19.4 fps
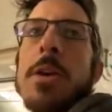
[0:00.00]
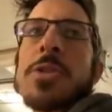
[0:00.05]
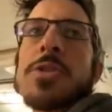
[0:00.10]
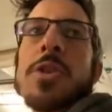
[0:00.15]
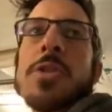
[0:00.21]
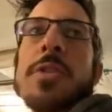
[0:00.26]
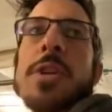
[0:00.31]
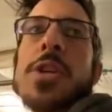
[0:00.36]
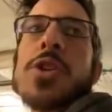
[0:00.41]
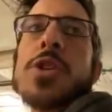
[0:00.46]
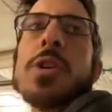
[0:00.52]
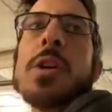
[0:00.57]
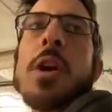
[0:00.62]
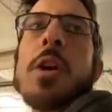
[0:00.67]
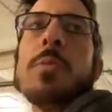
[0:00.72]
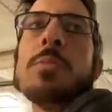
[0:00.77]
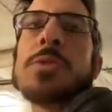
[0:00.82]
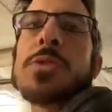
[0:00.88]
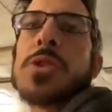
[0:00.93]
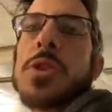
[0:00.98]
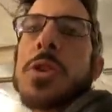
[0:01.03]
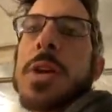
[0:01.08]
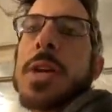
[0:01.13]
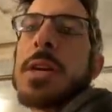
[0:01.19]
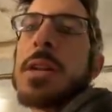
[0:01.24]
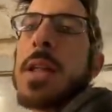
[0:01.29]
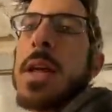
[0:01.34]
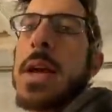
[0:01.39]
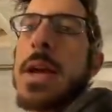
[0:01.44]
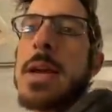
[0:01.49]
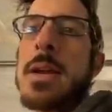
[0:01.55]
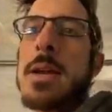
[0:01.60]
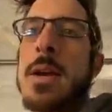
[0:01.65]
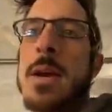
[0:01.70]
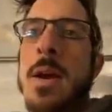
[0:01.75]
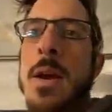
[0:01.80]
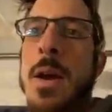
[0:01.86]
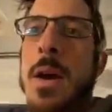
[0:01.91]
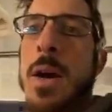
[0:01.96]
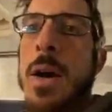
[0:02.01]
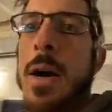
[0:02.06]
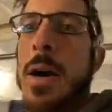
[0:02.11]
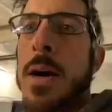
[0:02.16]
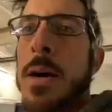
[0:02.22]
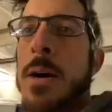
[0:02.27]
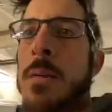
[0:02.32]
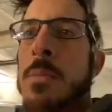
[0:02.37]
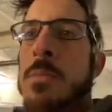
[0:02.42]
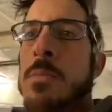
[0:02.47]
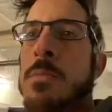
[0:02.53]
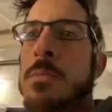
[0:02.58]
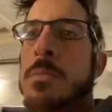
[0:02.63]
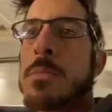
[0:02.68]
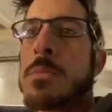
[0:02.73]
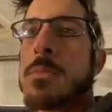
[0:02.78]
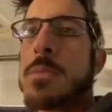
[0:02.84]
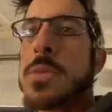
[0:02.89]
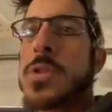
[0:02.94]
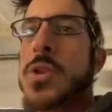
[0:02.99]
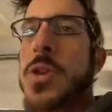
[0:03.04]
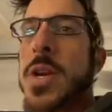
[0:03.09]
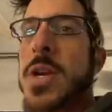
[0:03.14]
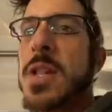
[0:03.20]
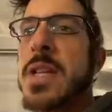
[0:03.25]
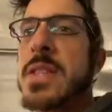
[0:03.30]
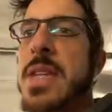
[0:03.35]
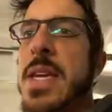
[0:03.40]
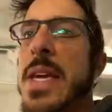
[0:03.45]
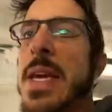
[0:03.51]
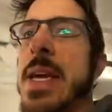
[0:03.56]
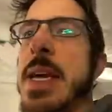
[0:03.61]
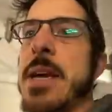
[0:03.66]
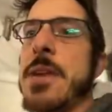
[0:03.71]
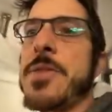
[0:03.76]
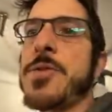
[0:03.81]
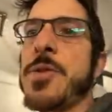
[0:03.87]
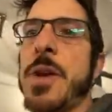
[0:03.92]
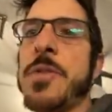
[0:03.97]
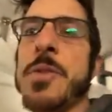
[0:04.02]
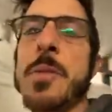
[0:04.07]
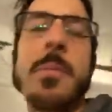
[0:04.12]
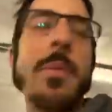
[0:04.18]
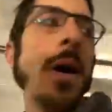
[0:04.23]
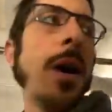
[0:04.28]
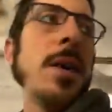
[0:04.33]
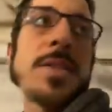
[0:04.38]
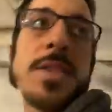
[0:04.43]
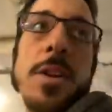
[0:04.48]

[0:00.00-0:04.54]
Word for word: So this should help circulate, um, circulate the heat throughout the bus.